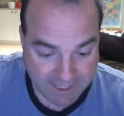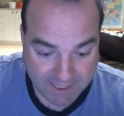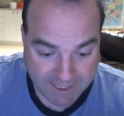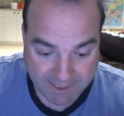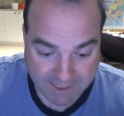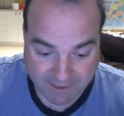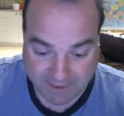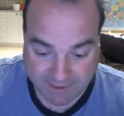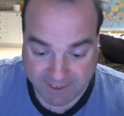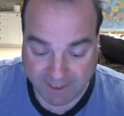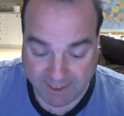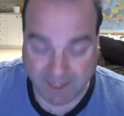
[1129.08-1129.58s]

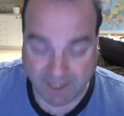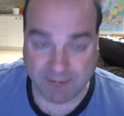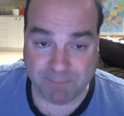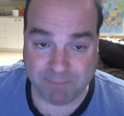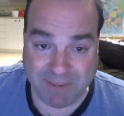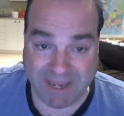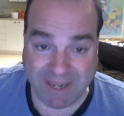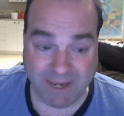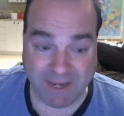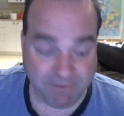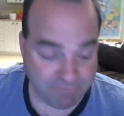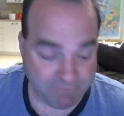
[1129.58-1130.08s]
did I
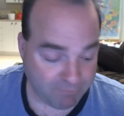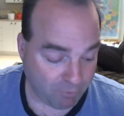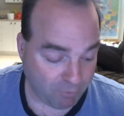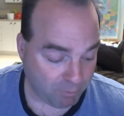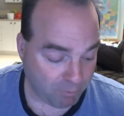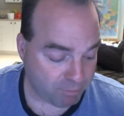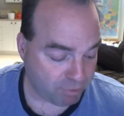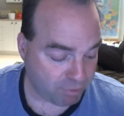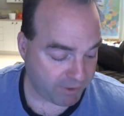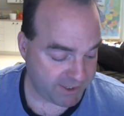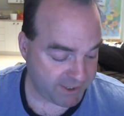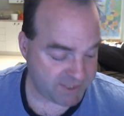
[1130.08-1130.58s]
pay full
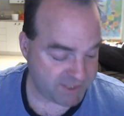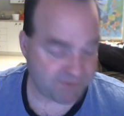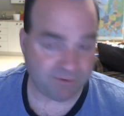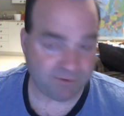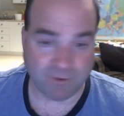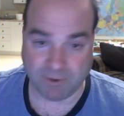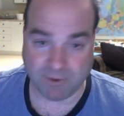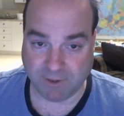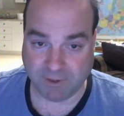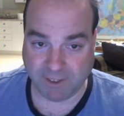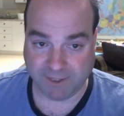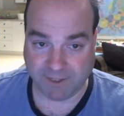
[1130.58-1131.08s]
price
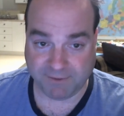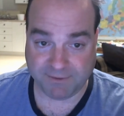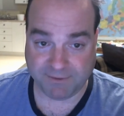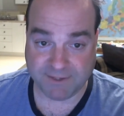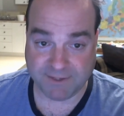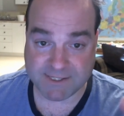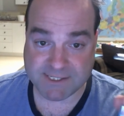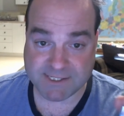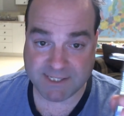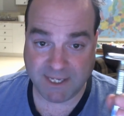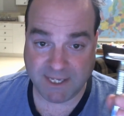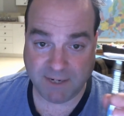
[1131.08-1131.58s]
for. Like
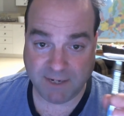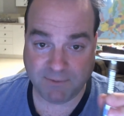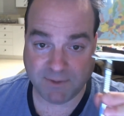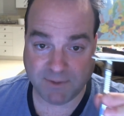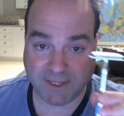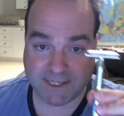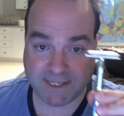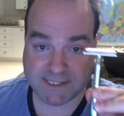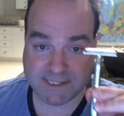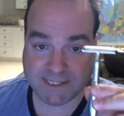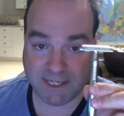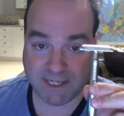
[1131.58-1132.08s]
this thing, when I
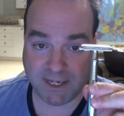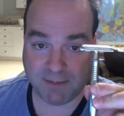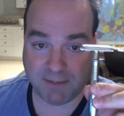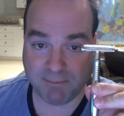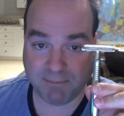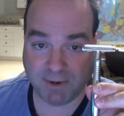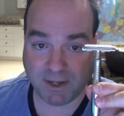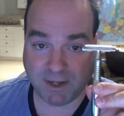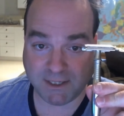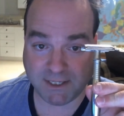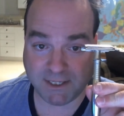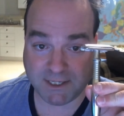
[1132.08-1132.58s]
said I
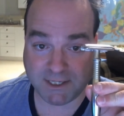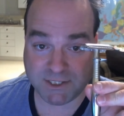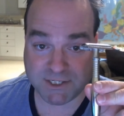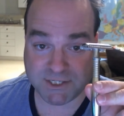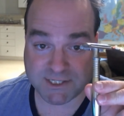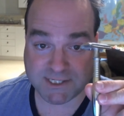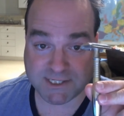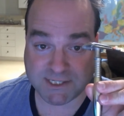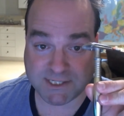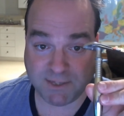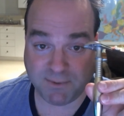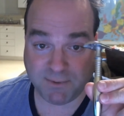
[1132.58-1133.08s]
bought it just
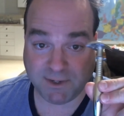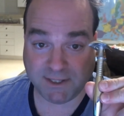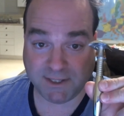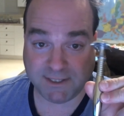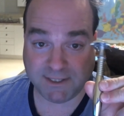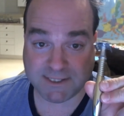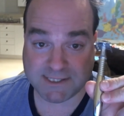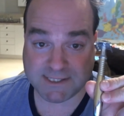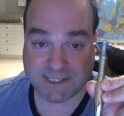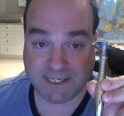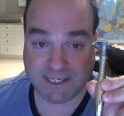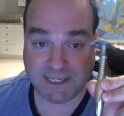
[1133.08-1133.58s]
because I wanted to
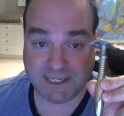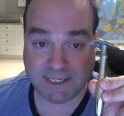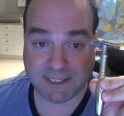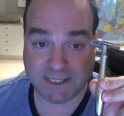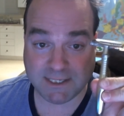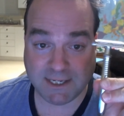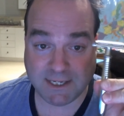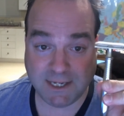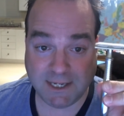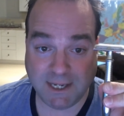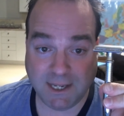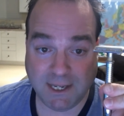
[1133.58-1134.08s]
see it,
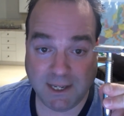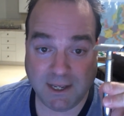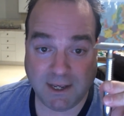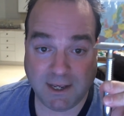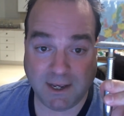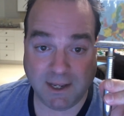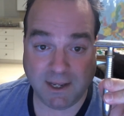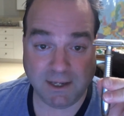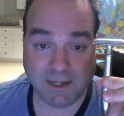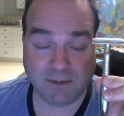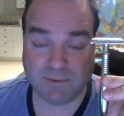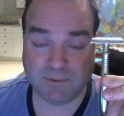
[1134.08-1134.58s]

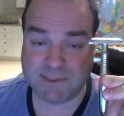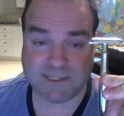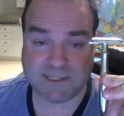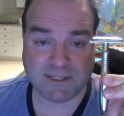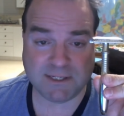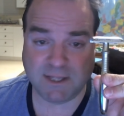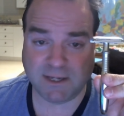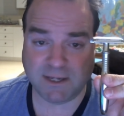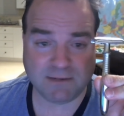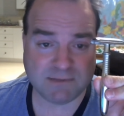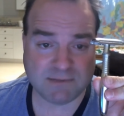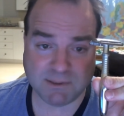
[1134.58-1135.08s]
it was
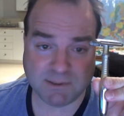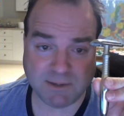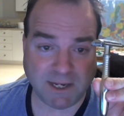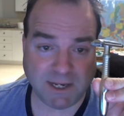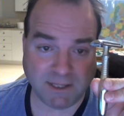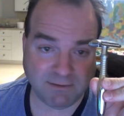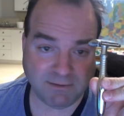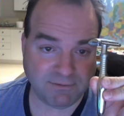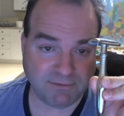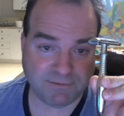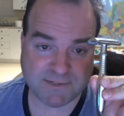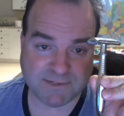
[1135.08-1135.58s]
like some kind
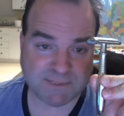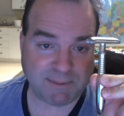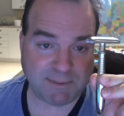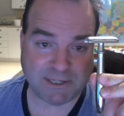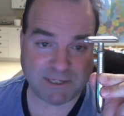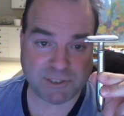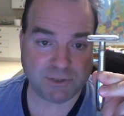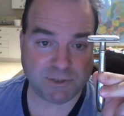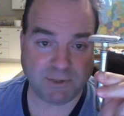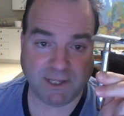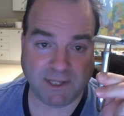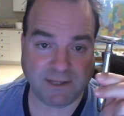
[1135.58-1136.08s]
of
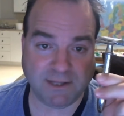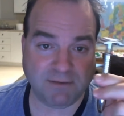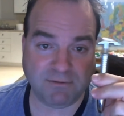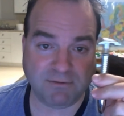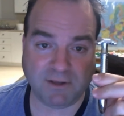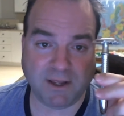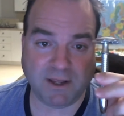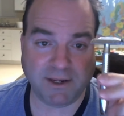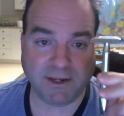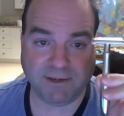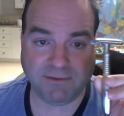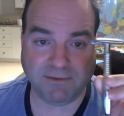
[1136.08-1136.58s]
special end of
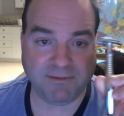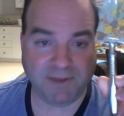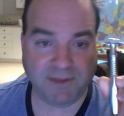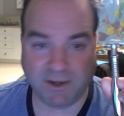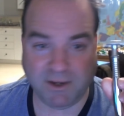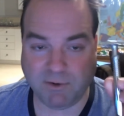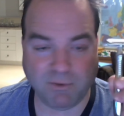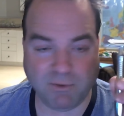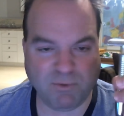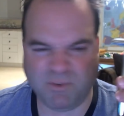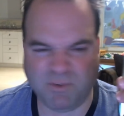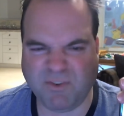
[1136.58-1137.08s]
line thing, or
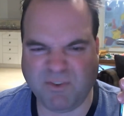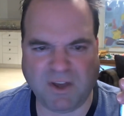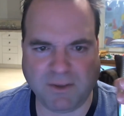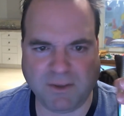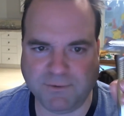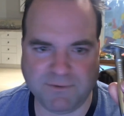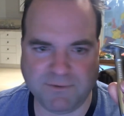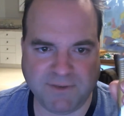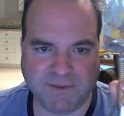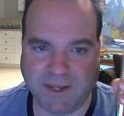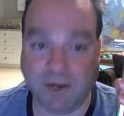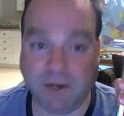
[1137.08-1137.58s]
it was
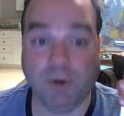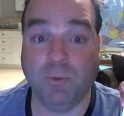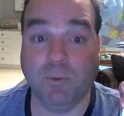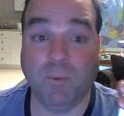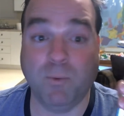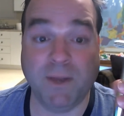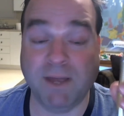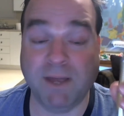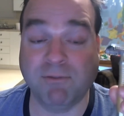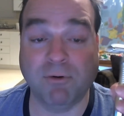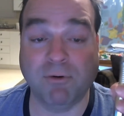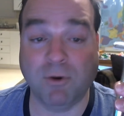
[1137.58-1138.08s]
Father's Day or
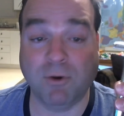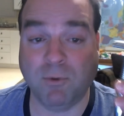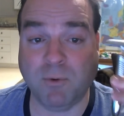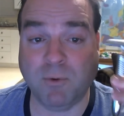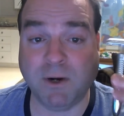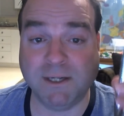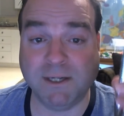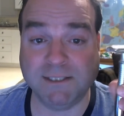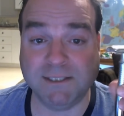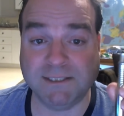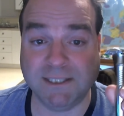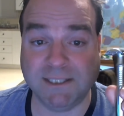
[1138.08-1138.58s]
whatever it
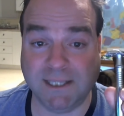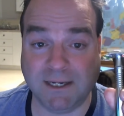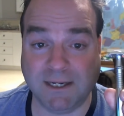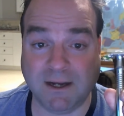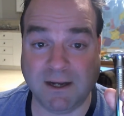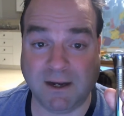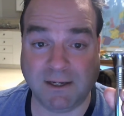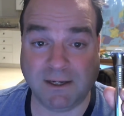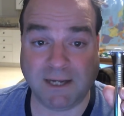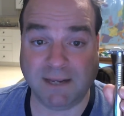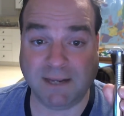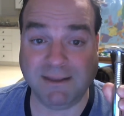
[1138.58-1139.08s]
was, and it
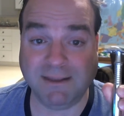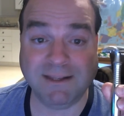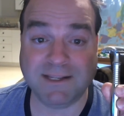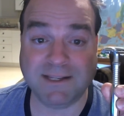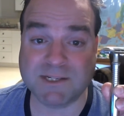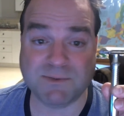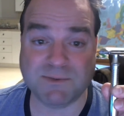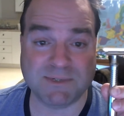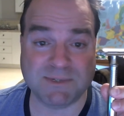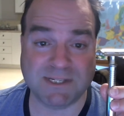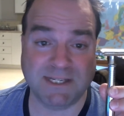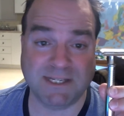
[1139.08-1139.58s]
cost, I think this
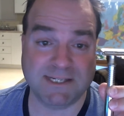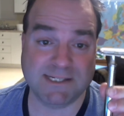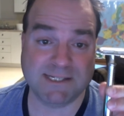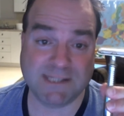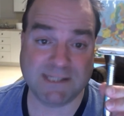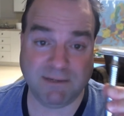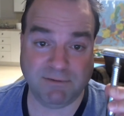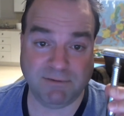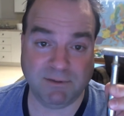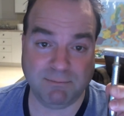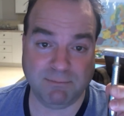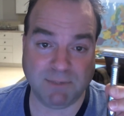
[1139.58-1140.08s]
was like
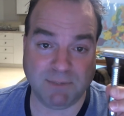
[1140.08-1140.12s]
$7.